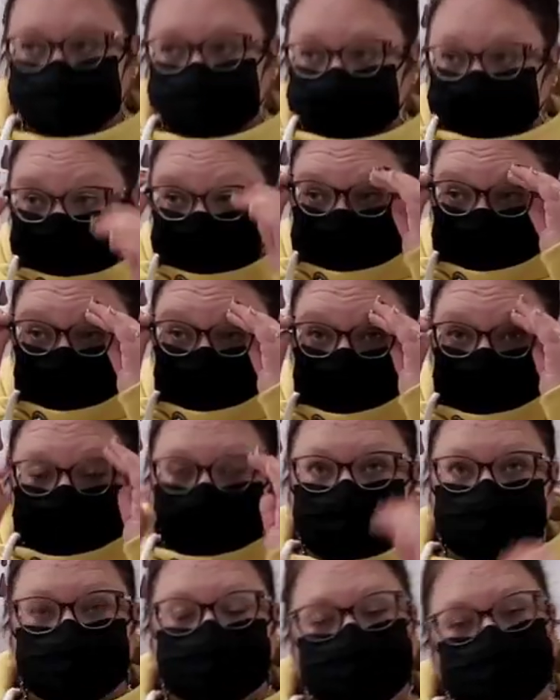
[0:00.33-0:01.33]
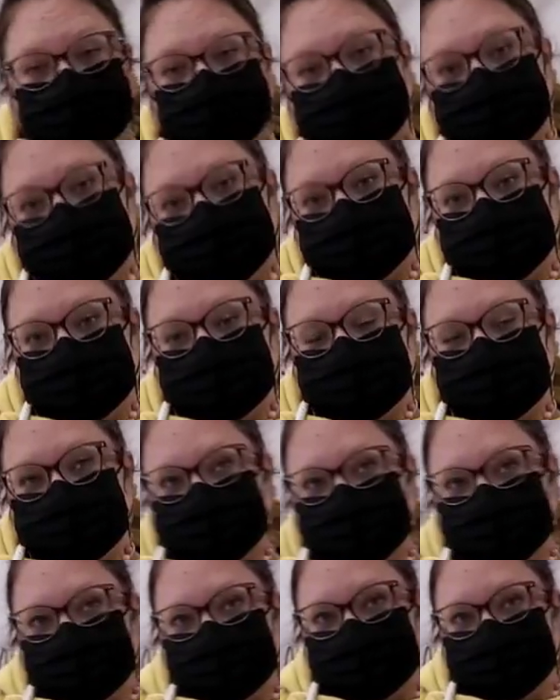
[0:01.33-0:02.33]
Here we are with Jen of
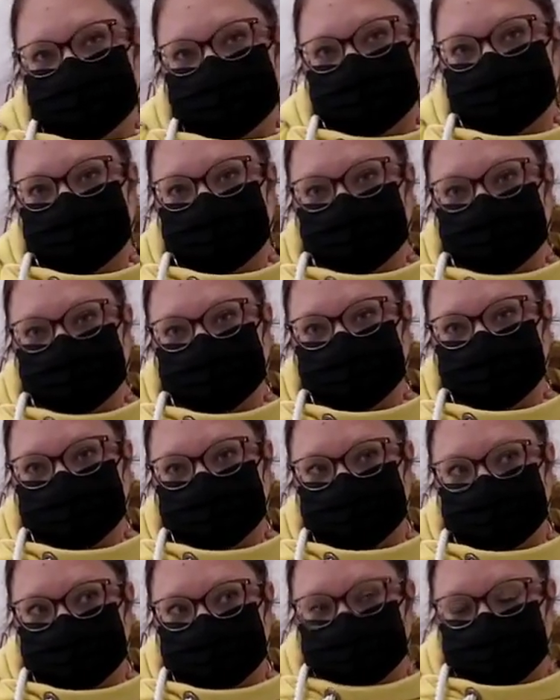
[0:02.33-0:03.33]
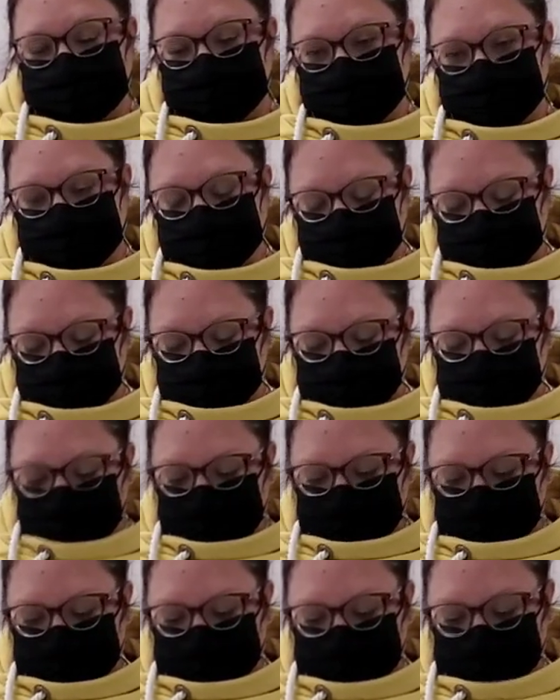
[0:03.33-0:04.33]
Darling's Creations by Jen,
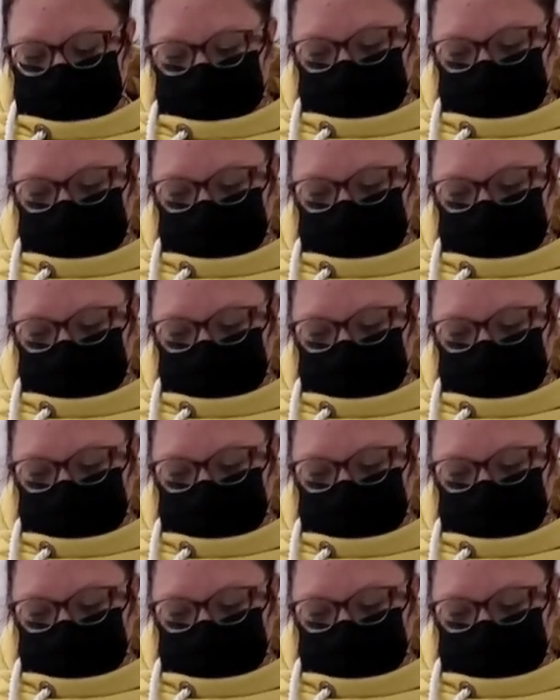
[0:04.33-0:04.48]
and